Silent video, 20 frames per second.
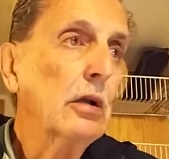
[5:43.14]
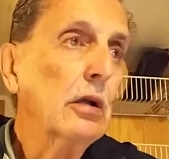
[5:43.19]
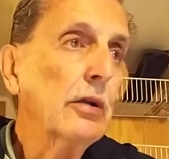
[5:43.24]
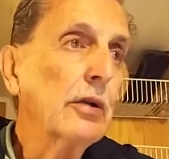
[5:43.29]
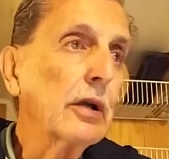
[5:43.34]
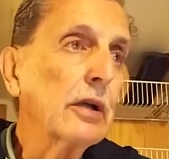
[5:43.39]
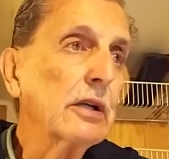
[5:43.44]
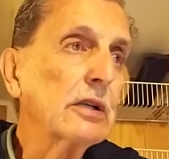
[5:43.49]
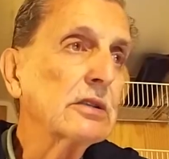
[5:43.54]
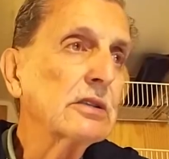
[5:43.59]

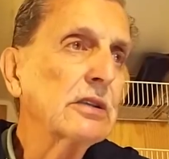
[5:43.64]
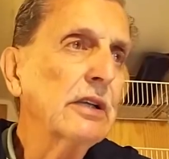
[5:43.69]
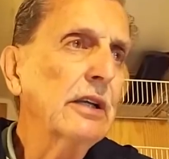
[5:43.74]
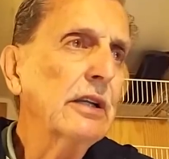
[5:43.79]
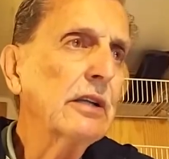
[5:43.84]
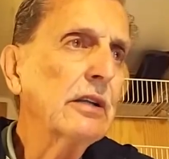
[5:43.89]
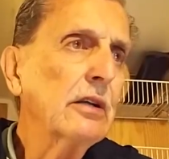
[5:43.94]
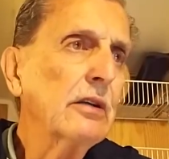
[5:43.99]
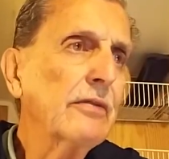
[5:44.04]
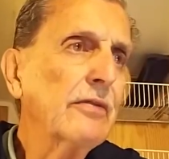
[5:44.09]
The
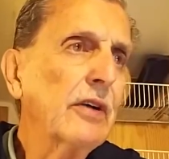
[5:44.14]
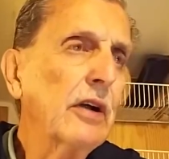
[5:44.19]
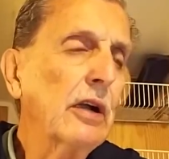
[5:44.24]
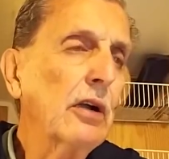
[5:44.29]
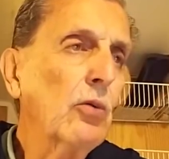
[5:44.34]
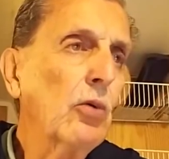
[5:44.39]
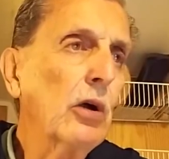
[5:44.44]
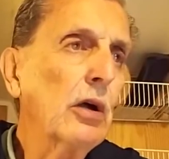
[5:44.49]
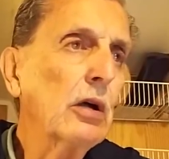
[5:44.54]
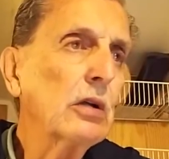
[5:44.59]
casita
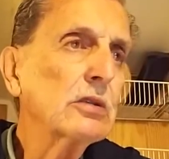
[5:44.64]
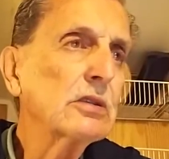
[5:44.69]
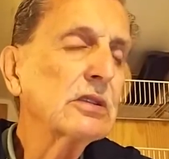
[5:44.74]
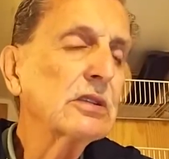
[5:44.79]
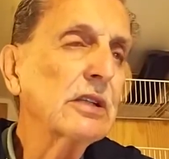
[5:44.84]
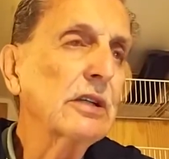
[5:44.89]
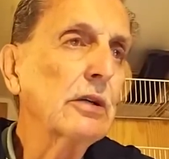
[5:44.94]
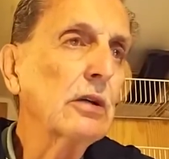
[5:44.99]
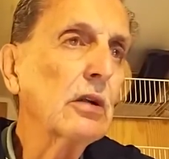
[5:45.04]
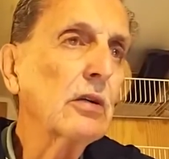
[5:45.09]
very well
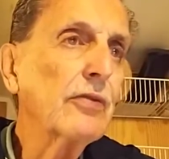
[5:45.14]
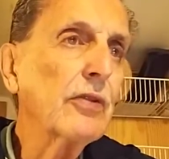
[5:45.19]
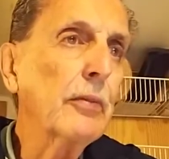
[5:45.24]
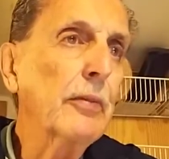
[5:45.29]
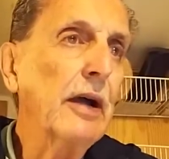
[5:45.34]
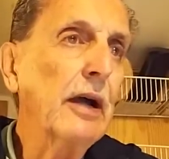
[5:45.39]
sealed from